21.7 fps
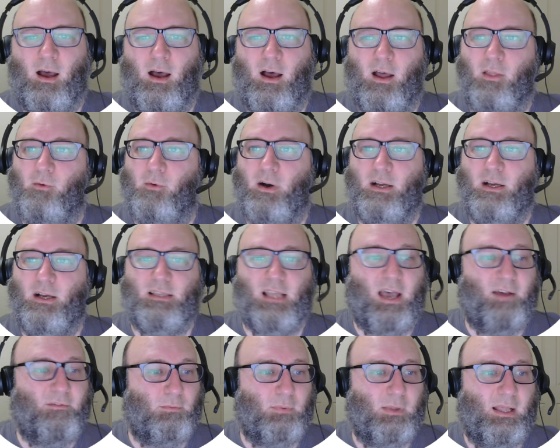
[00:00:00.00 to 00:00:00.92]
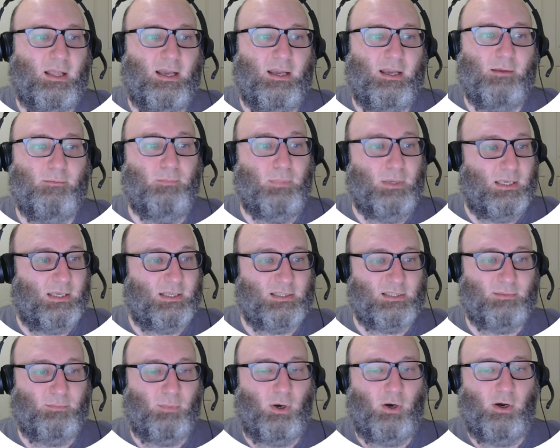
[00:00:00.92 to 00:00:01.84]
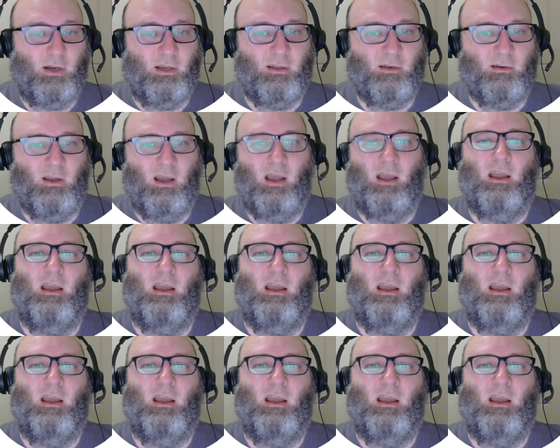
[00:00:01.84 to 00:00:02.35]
Otherwise, have a play, be inspired.